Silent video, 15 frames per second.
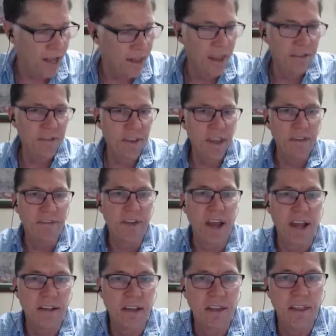love the gift
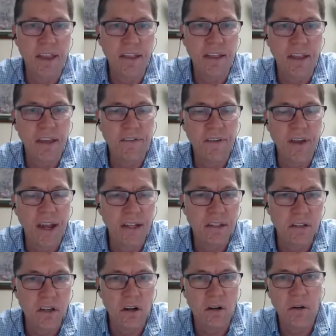guides. I think the gift guides
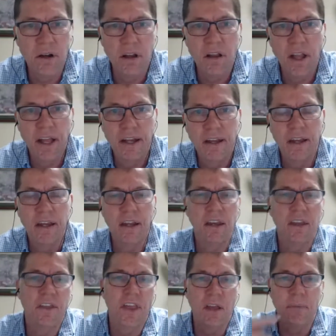is a critical idea. And
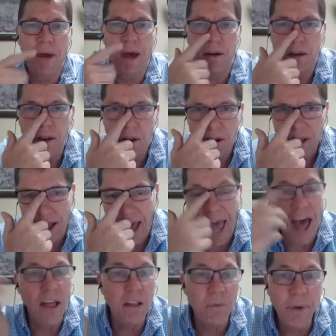you think about a
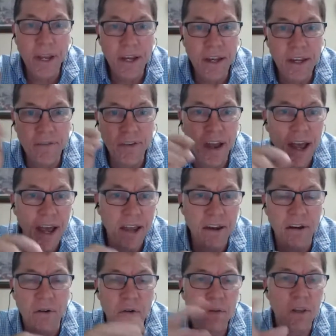Halloween gift guide,
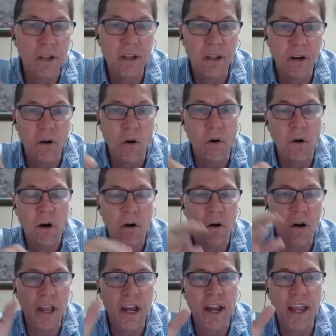and
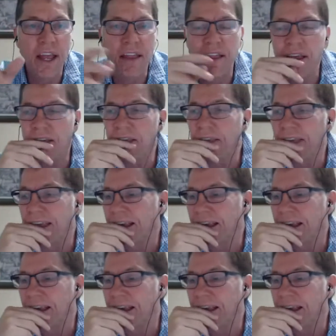again, the other thing